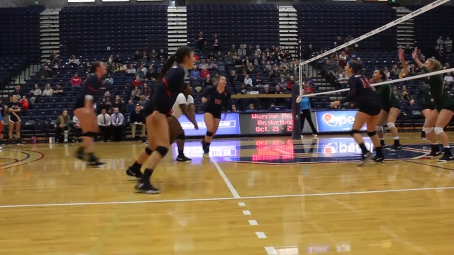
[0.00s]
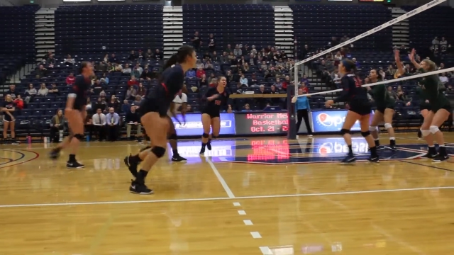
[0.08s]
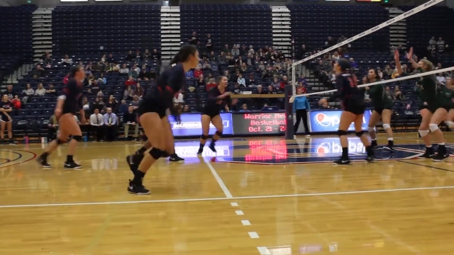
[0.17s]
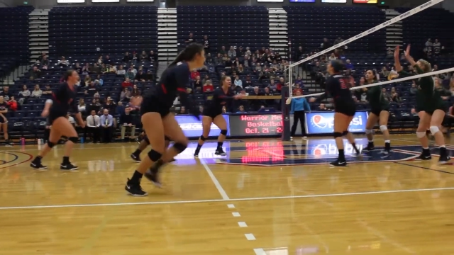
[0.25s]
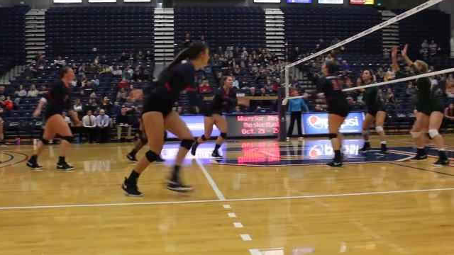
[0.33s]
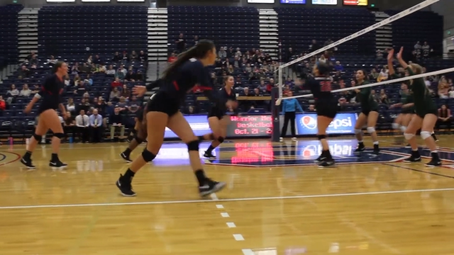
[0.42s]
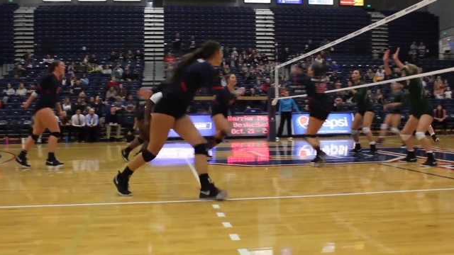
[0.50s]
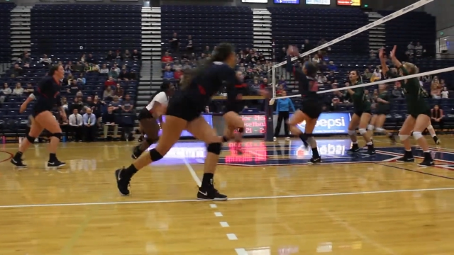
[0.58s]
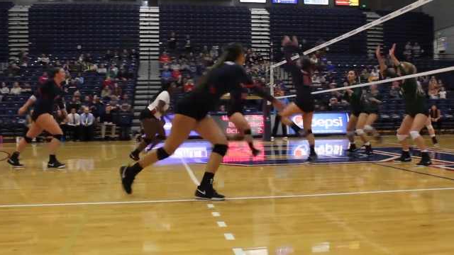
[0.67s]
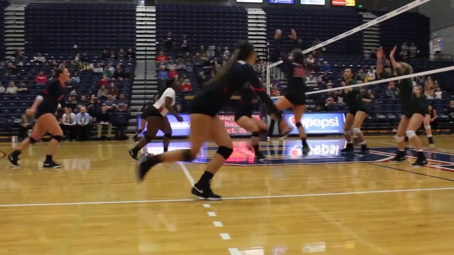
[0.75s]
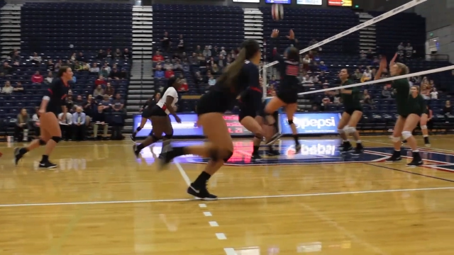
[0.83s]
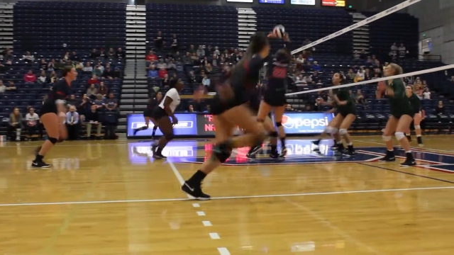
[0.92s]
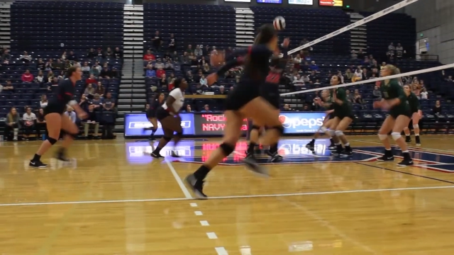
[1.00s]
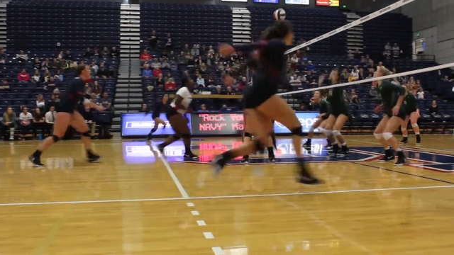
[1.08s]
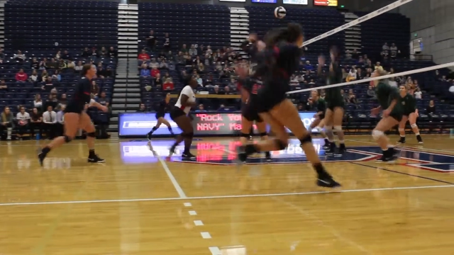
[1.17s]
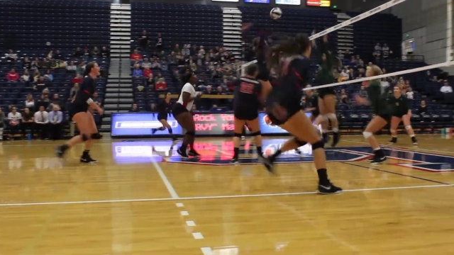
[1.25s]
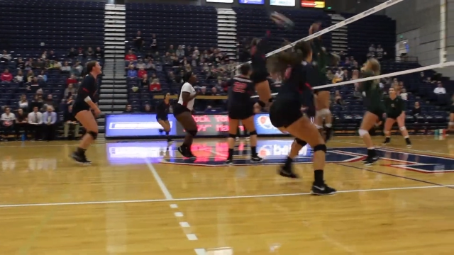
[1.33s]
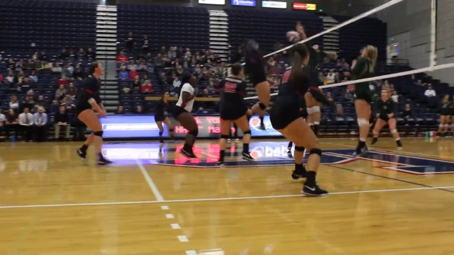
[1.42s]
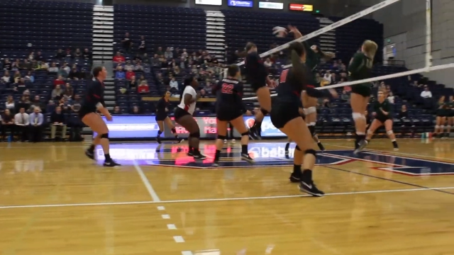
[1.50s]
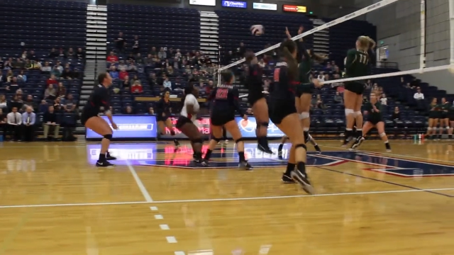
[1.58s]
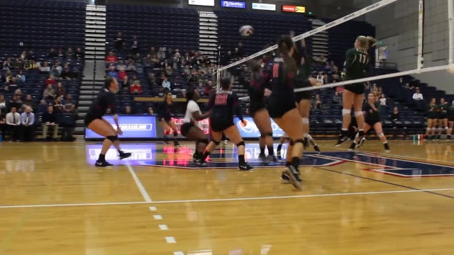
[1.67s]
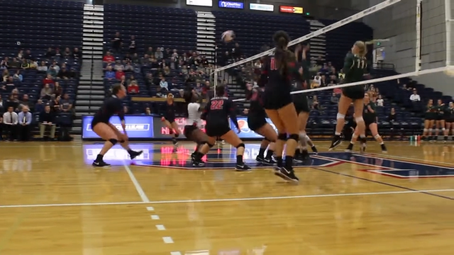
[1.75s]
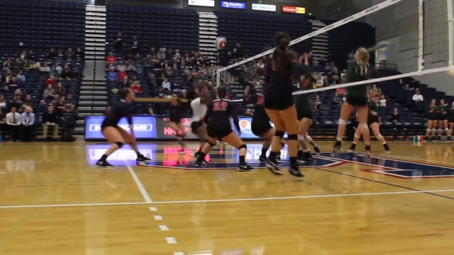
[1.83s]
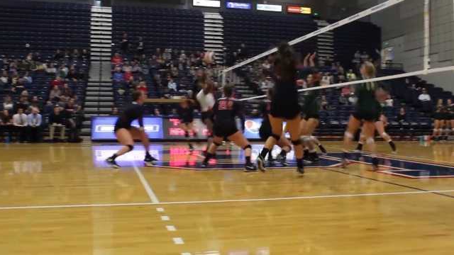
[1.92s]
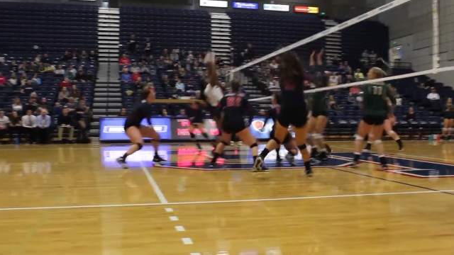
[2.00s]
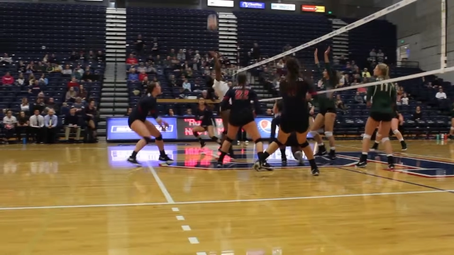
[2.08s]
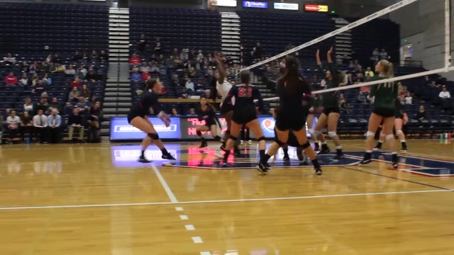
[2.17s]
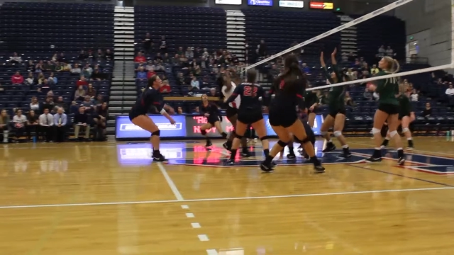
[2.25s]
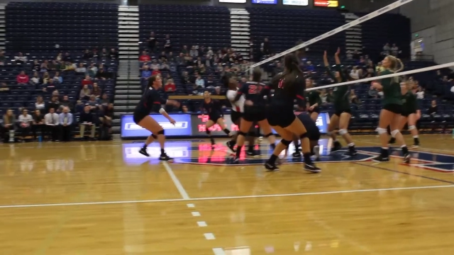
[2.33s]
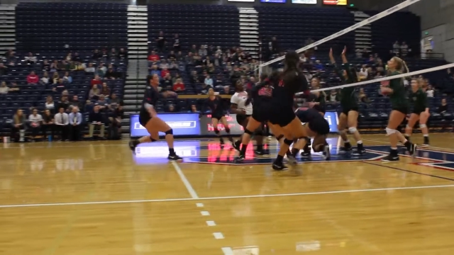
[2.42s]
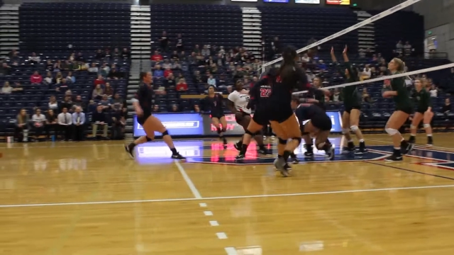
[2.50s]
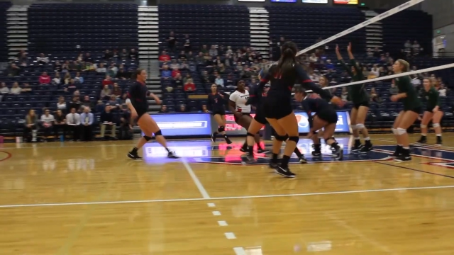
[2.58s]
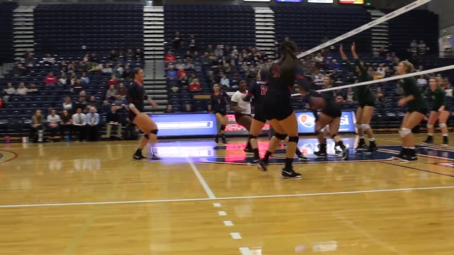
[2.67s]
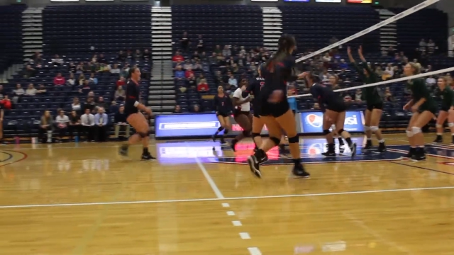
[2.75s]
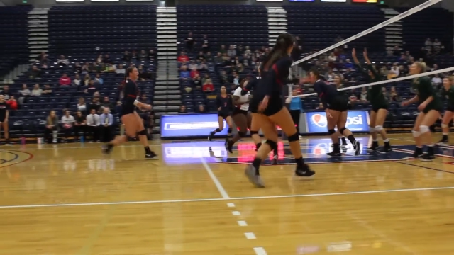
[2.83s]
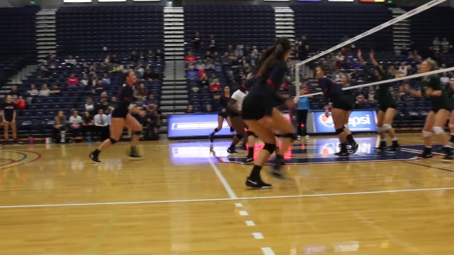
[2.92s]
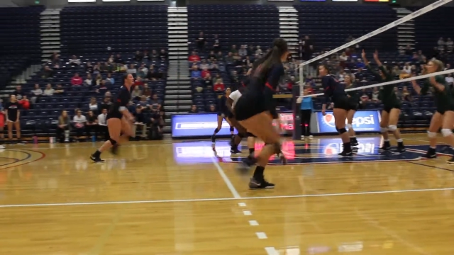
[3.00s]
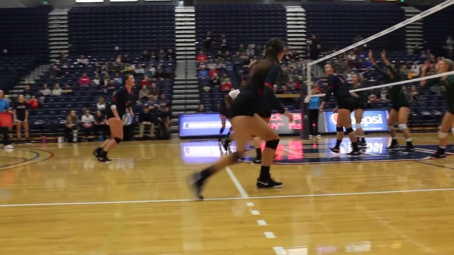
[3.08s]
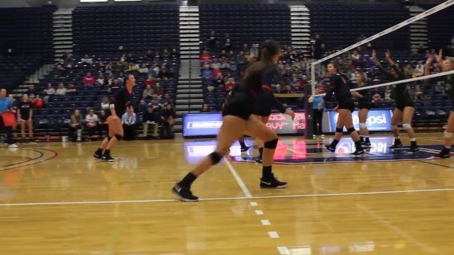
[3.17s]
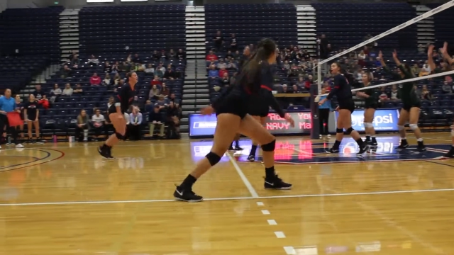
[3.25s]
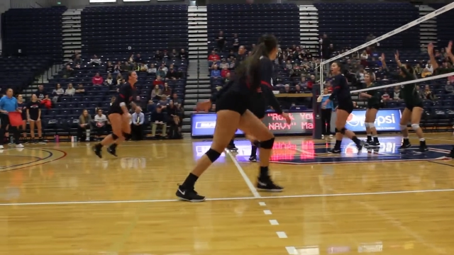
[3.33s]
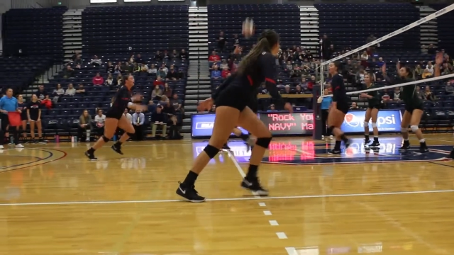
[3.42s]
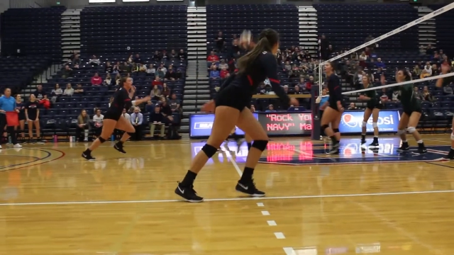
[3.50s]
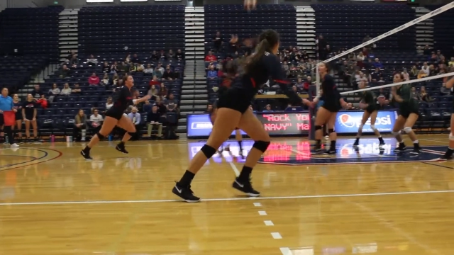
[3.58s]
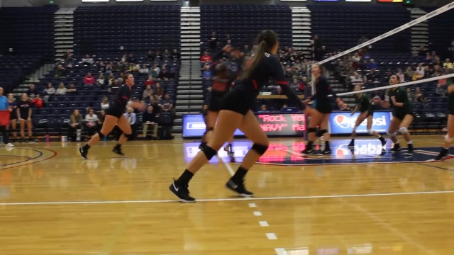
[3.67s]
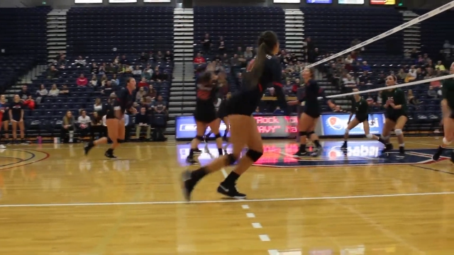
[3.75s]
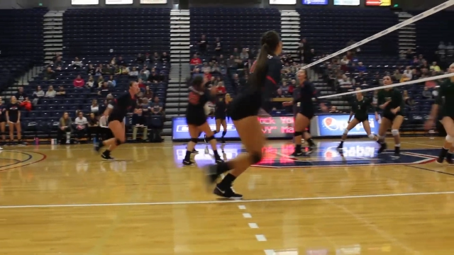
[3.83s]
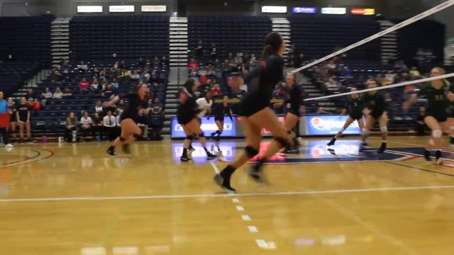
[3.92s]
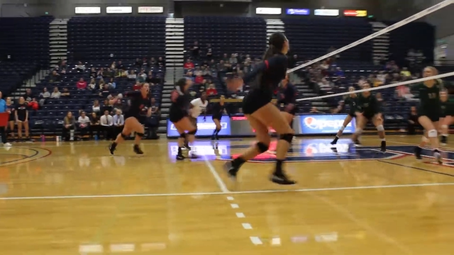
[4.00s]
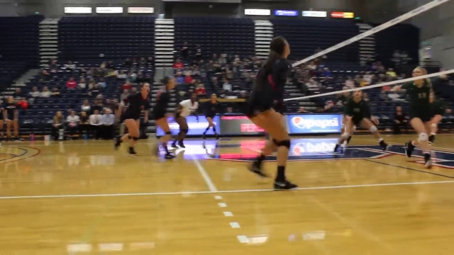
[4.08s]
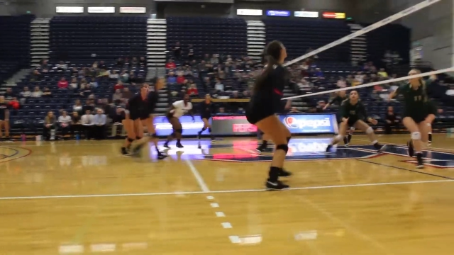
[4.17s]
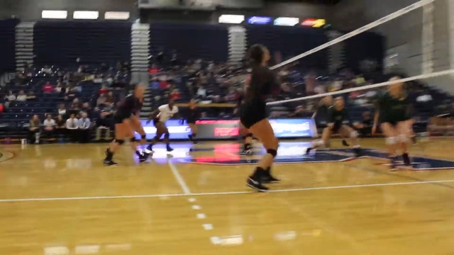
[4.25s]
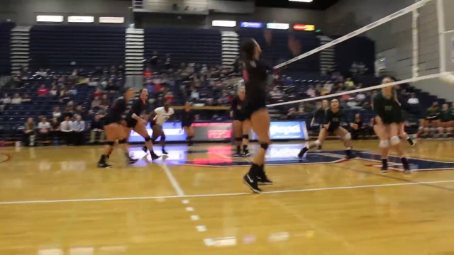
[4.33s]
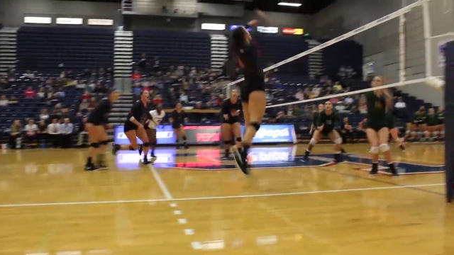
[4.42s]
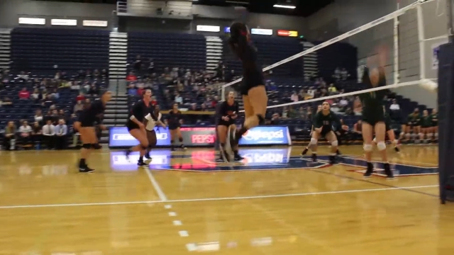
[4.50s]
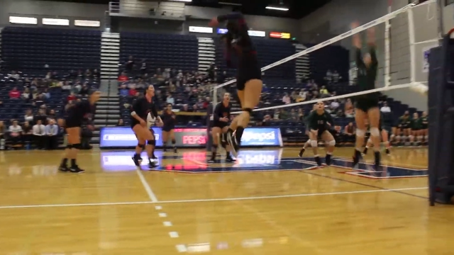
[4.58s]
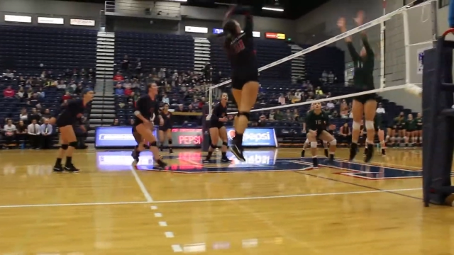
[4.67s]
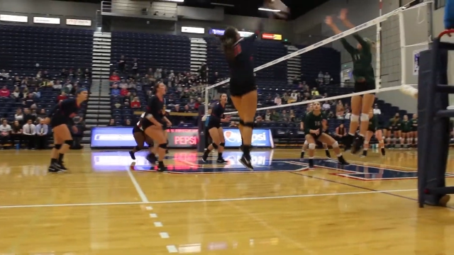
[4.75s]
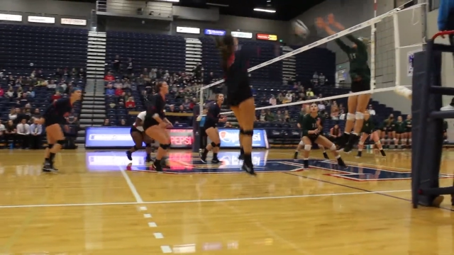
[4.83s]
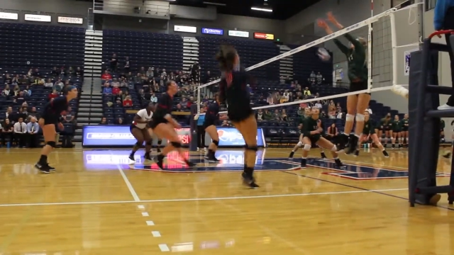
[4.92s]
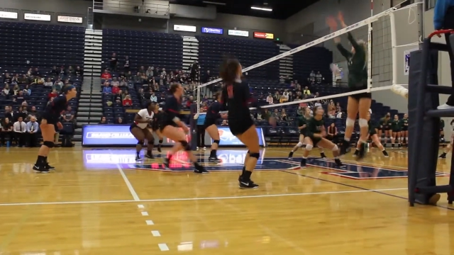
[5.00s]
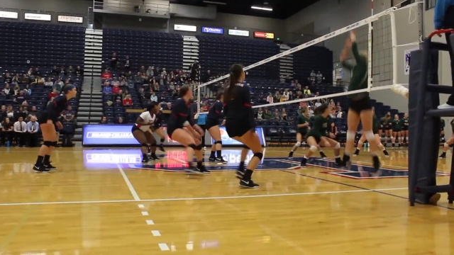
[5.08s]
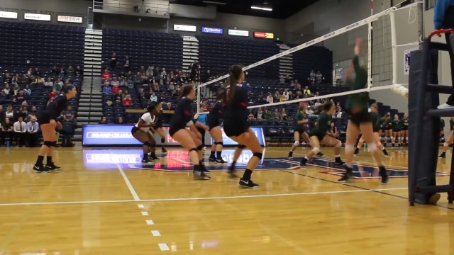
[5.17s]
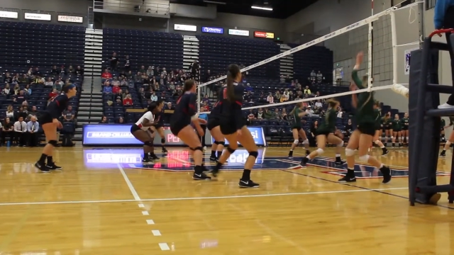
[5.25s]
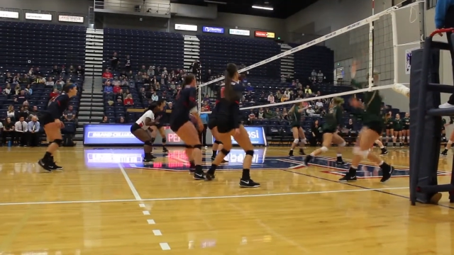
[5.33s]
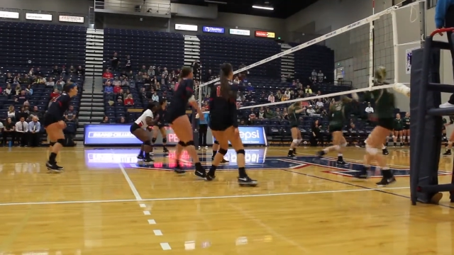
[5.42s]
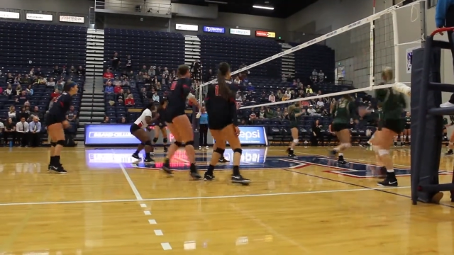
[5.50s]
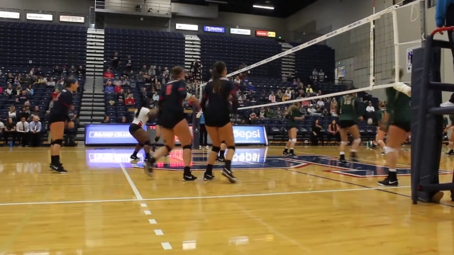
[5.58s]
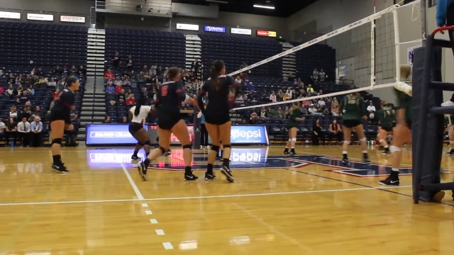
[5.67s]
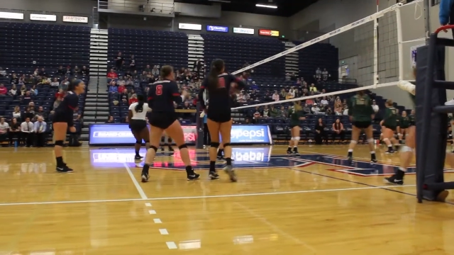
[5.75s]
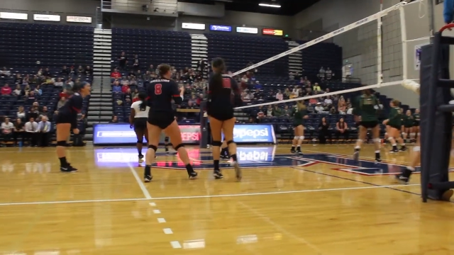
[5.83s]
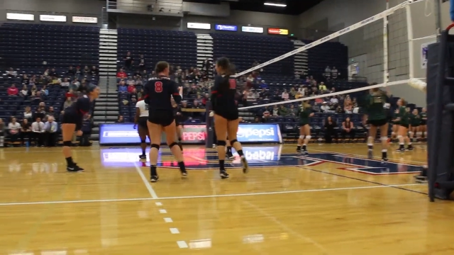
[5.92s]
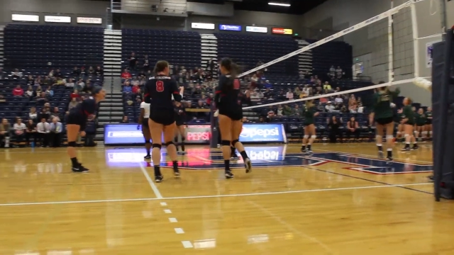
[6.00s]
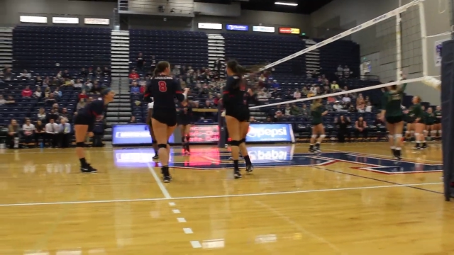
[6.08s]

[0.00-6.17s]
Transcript: [unreadable: no face in view]